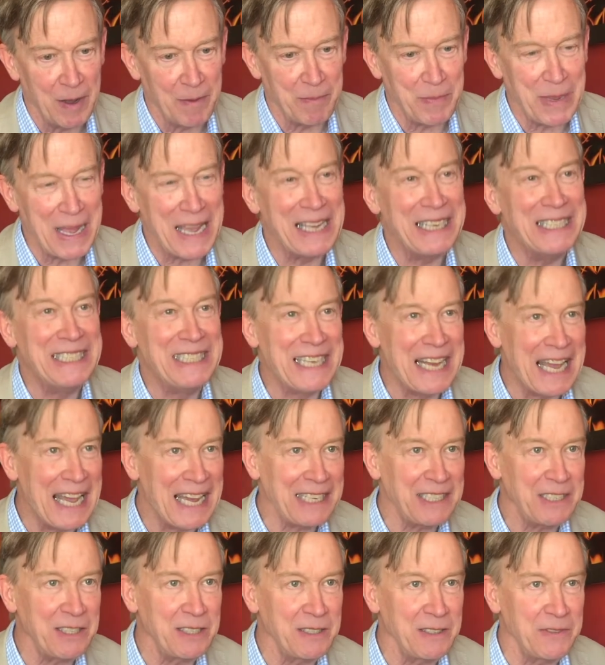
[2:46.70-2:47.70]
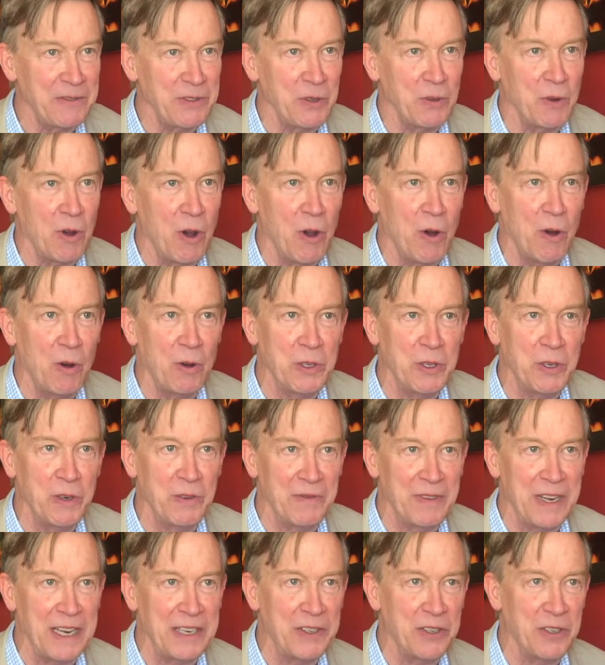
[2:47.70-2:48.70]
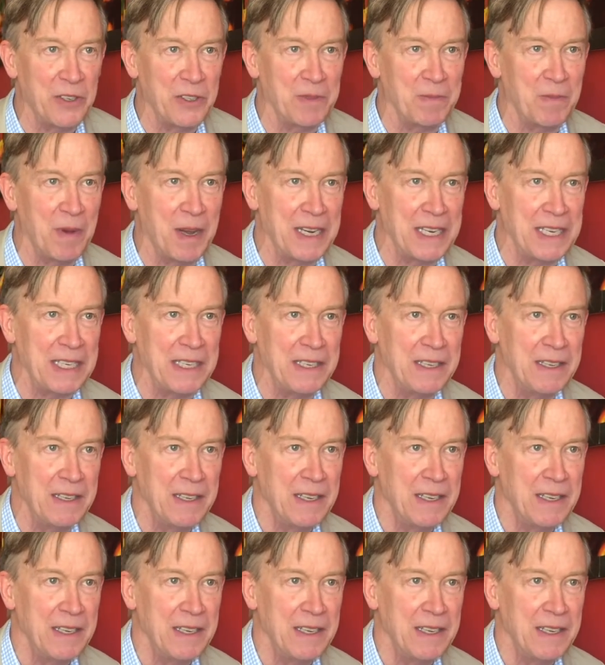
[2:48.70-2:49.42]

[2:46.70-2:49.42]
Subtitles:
pay debt if you owe your vendors money.